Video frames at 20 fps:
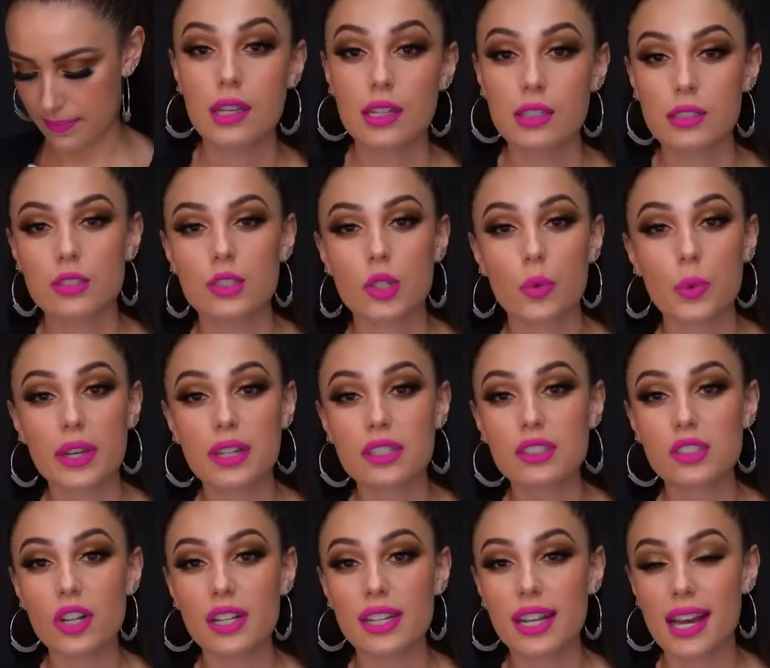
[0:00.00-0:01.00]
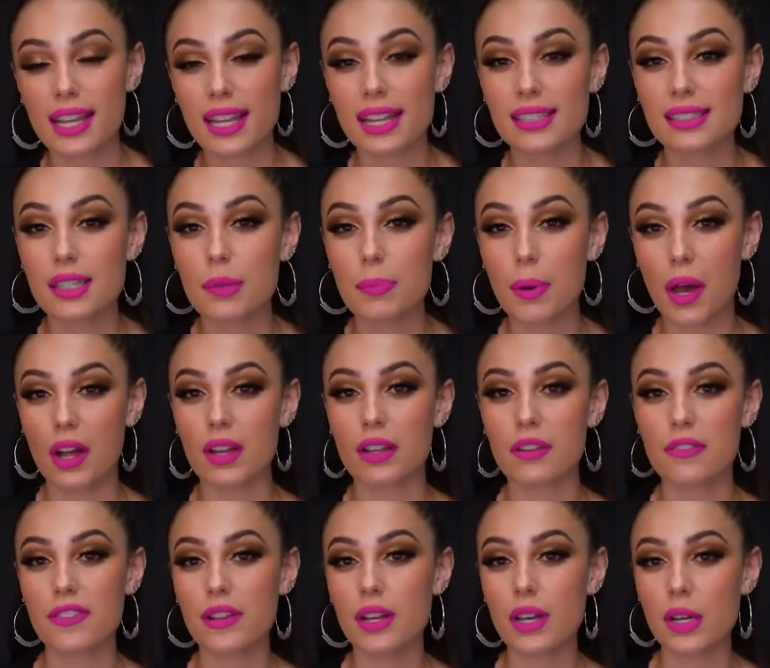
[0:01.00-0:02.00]
So we're gonna start cutting into the
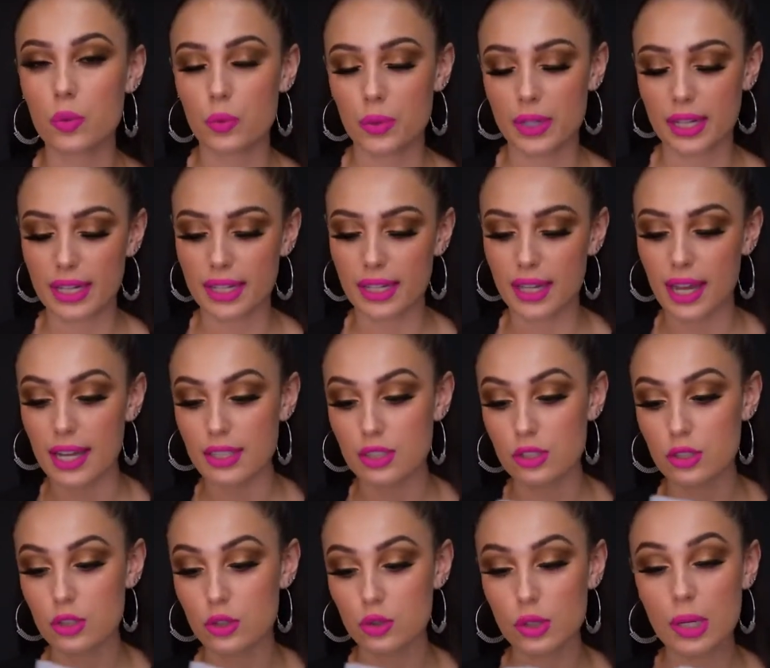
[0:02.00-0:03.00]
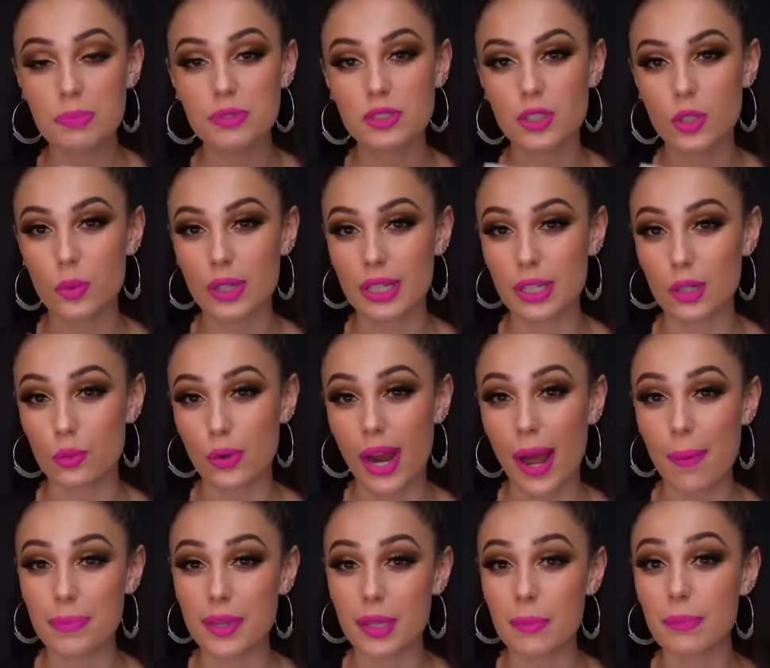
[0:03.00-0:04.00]
polyfill, and we're gonna cut strips so we could
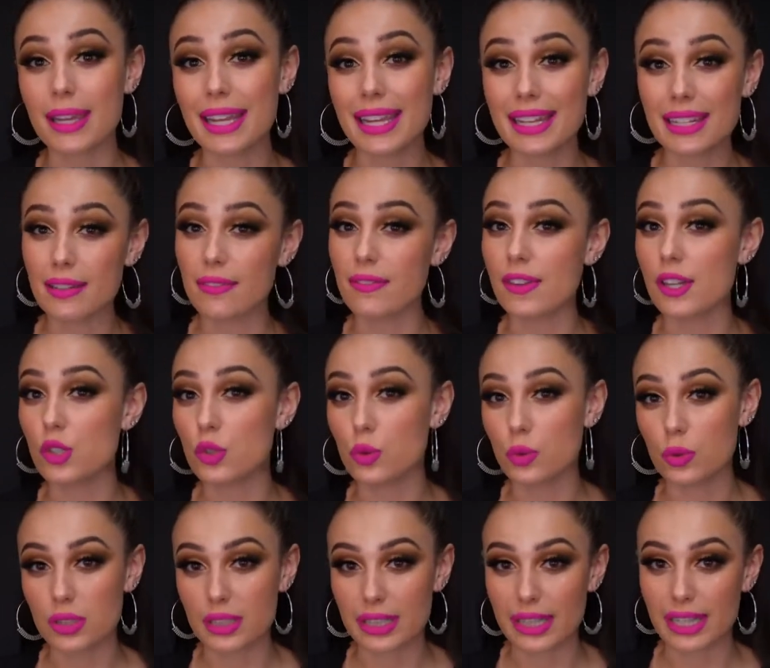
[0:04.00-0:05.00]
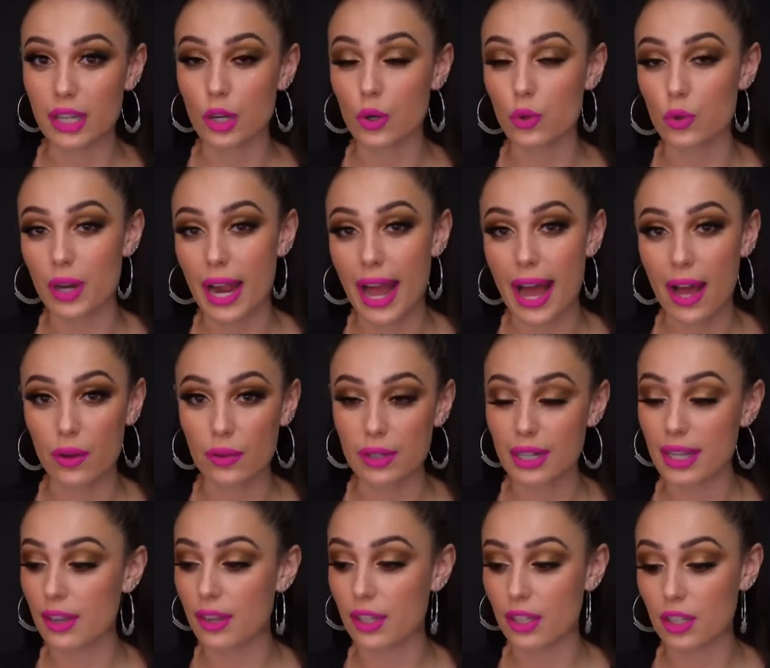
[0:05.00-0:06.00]
wrap them individually around
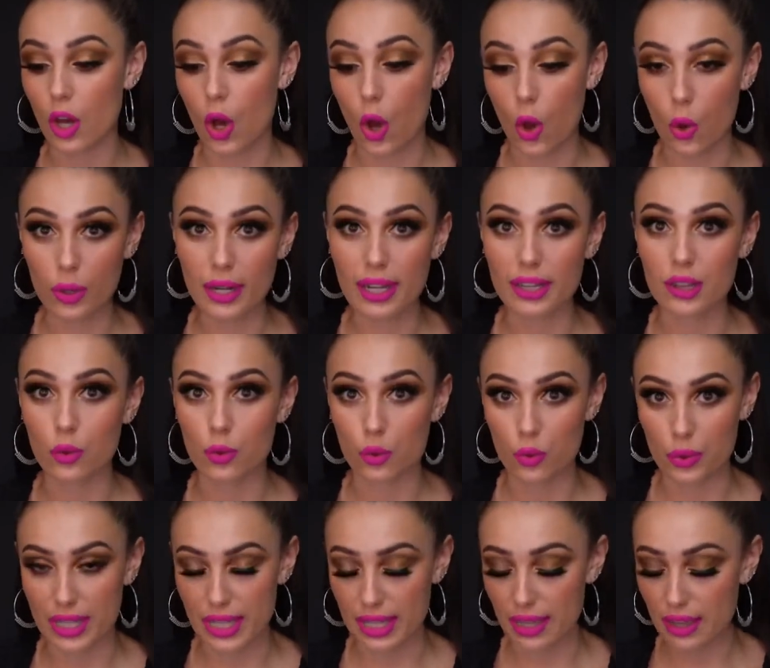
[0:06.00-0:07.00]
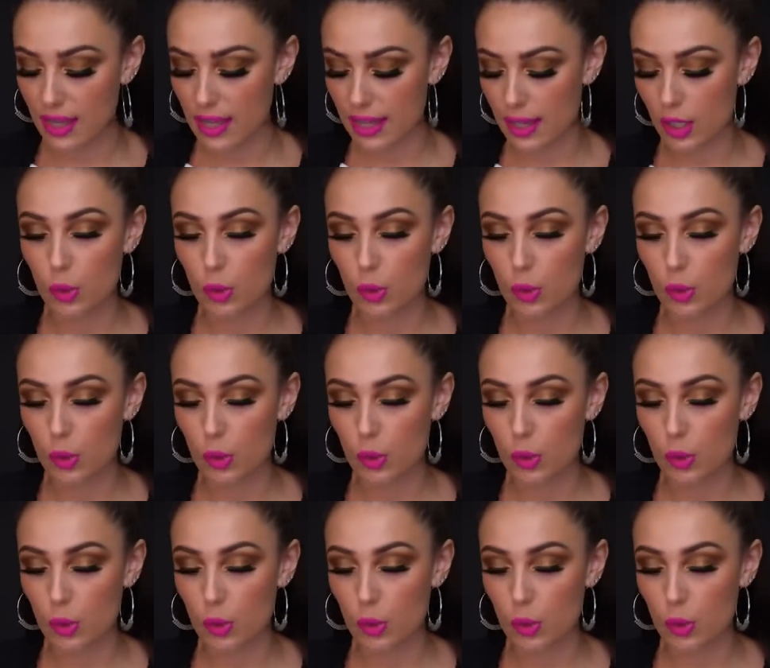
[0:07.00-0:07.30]
the cone and the wreath.